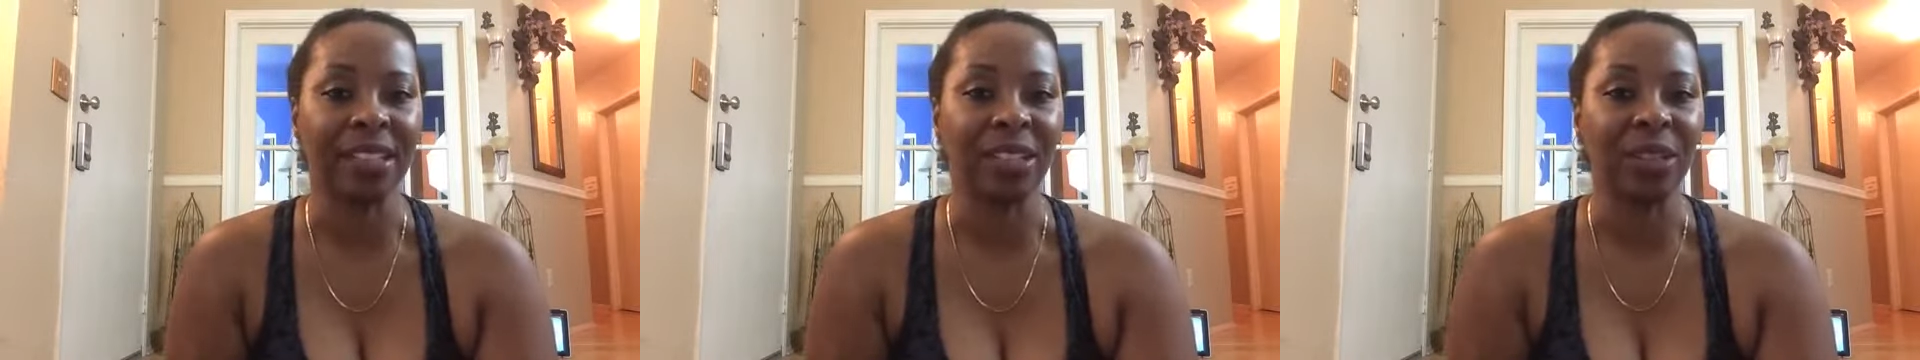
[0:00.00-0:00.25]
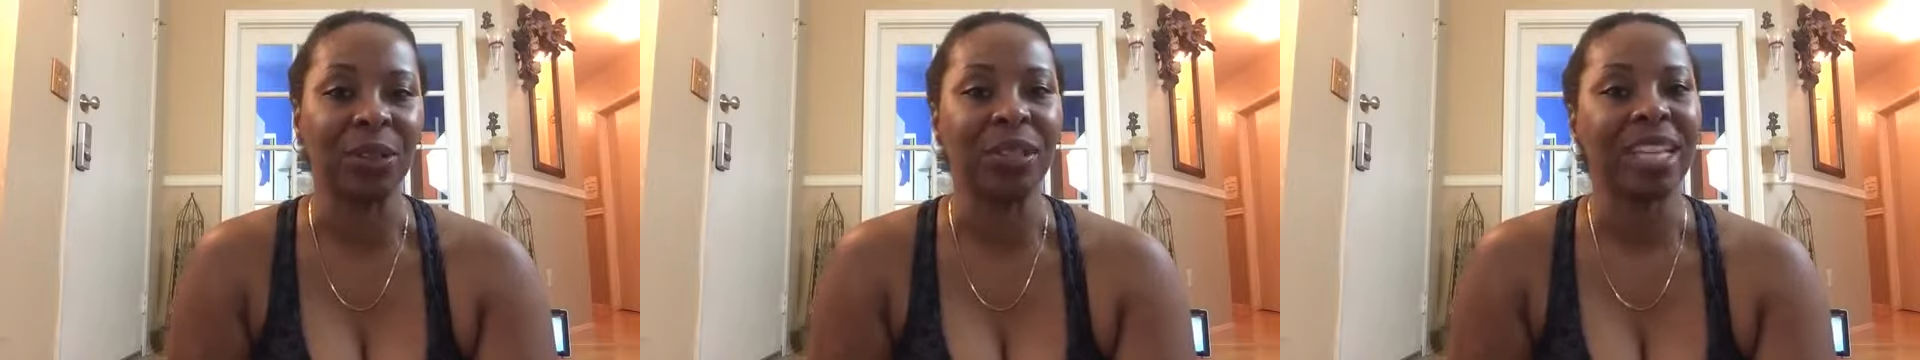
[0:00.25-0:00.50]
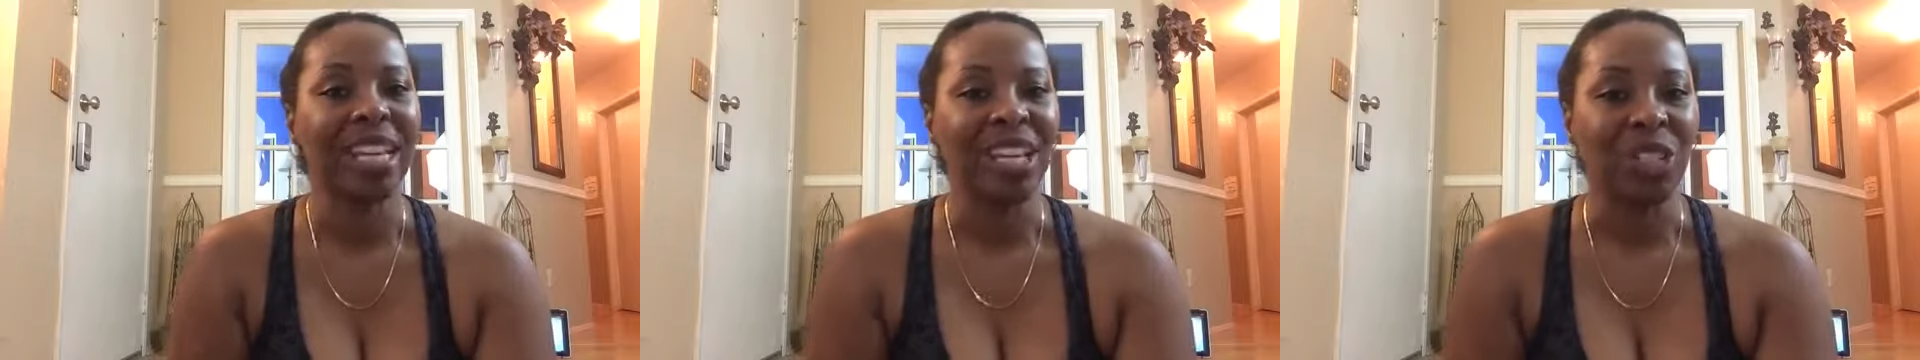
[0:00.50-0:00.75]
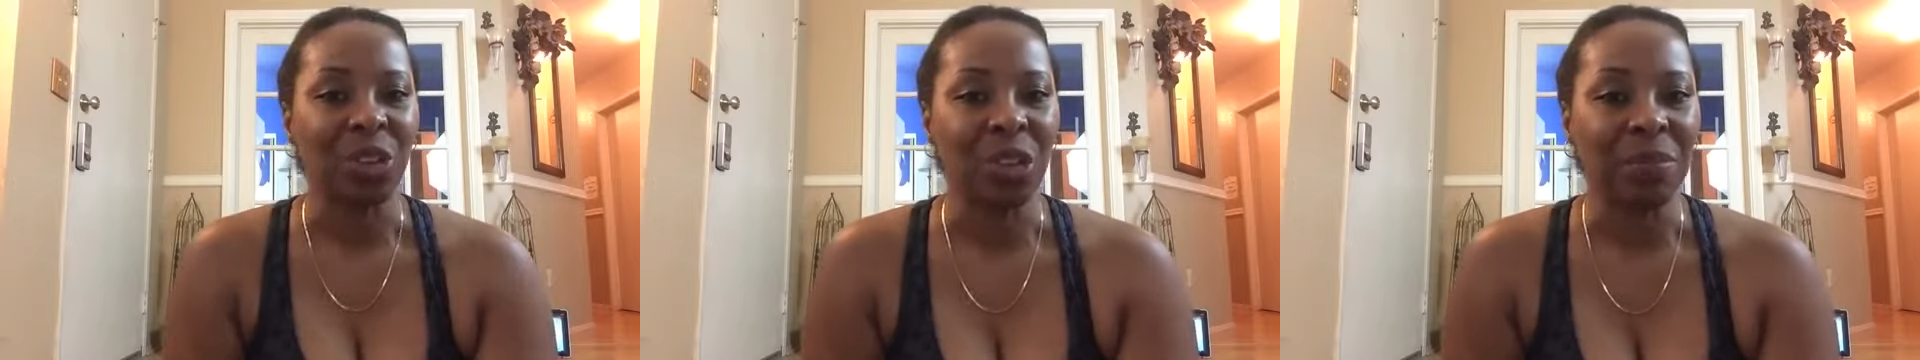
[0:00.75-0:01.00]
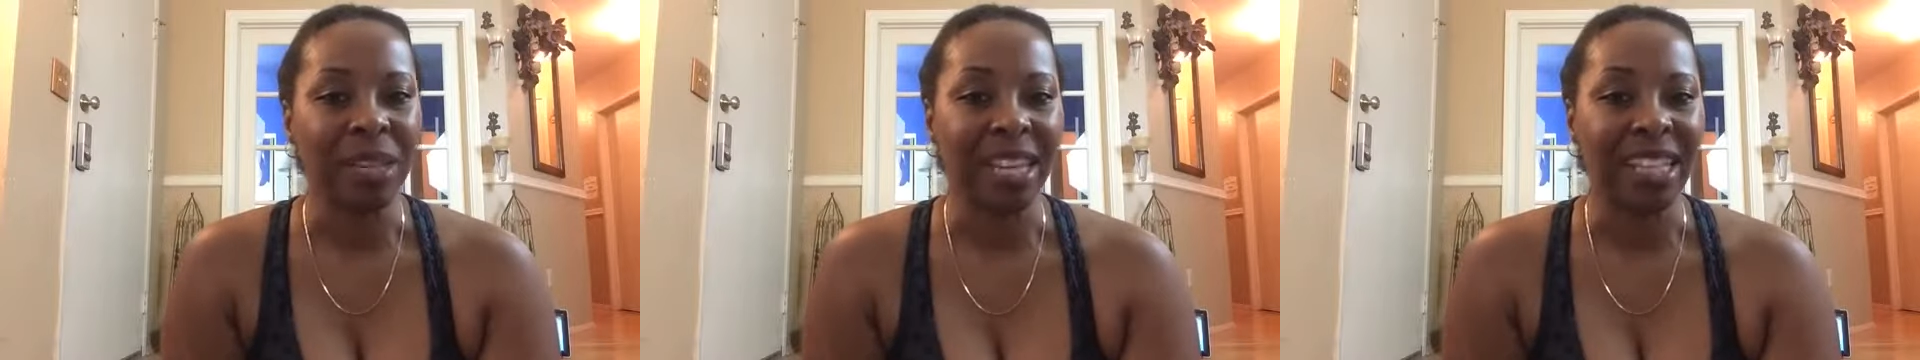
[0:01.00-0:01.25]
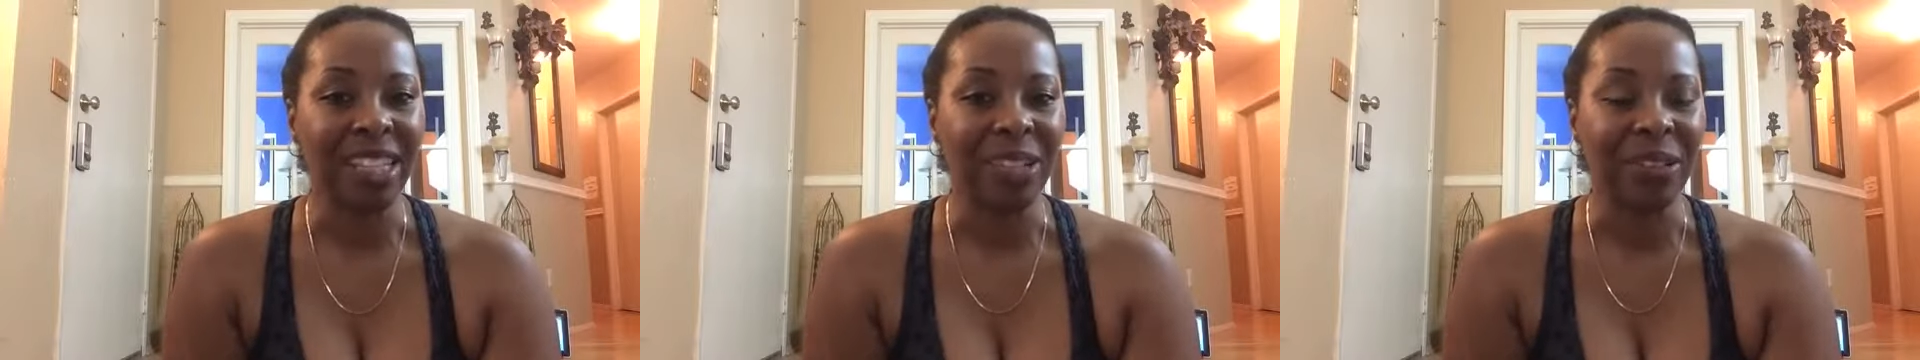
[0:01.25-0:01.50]
So join me
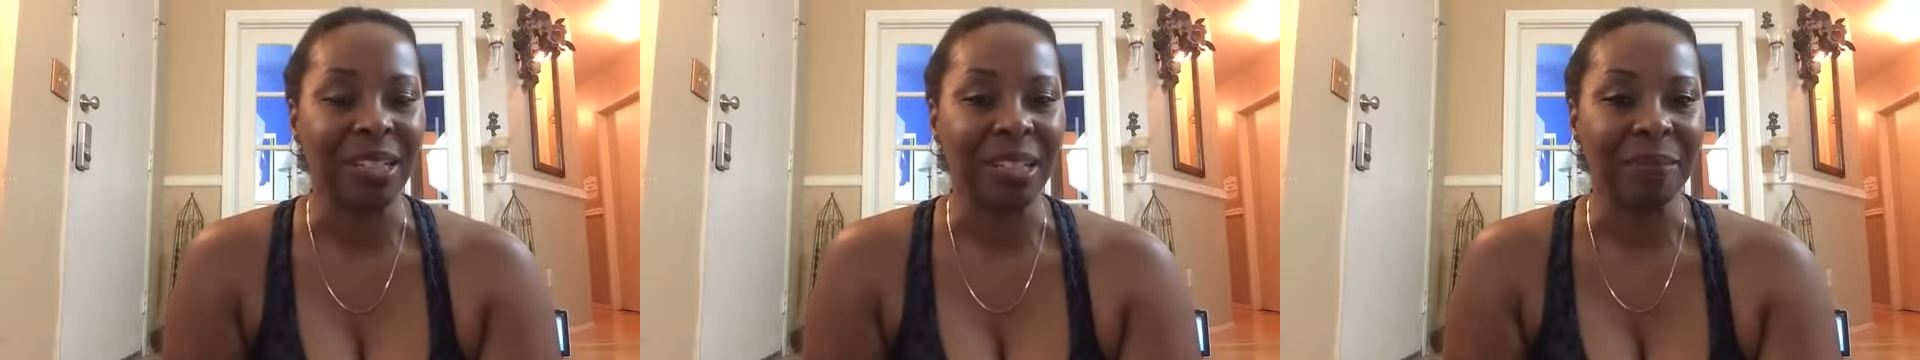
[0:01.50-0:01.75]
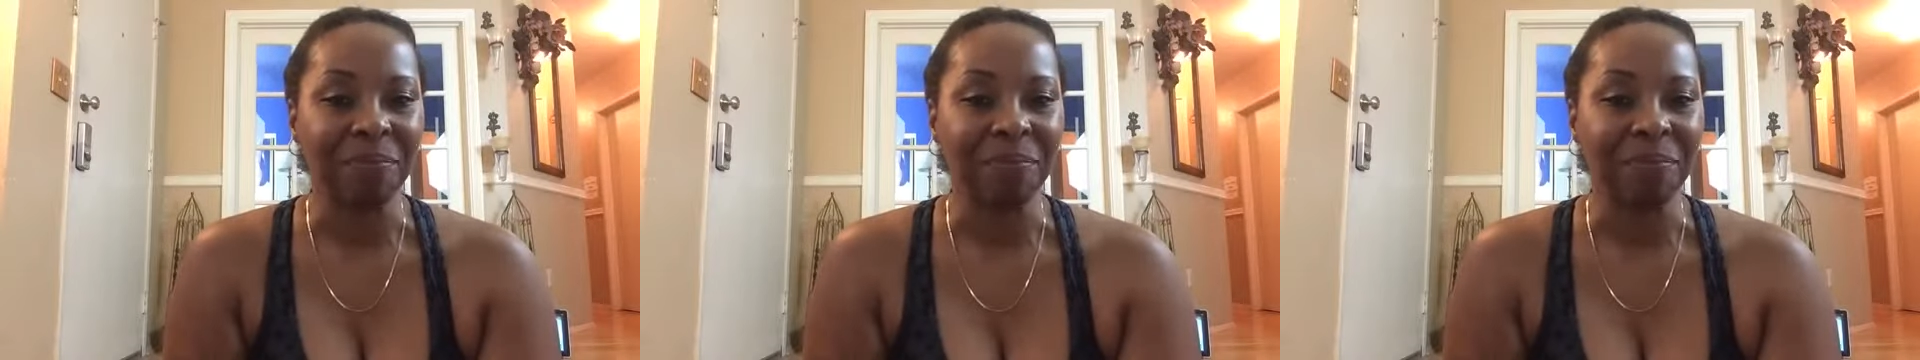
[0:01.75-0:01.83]
in the yoga.